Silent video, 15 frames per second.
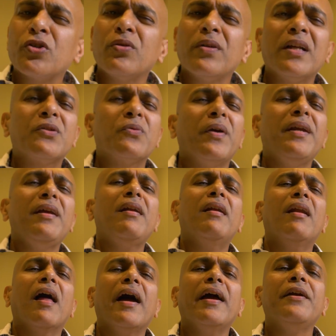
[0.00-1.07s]
also that's very
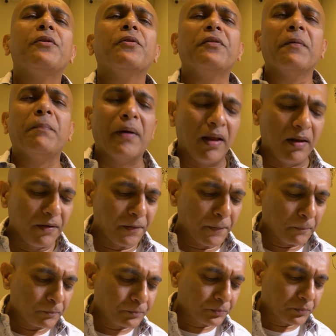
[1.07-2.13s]
light on the palate.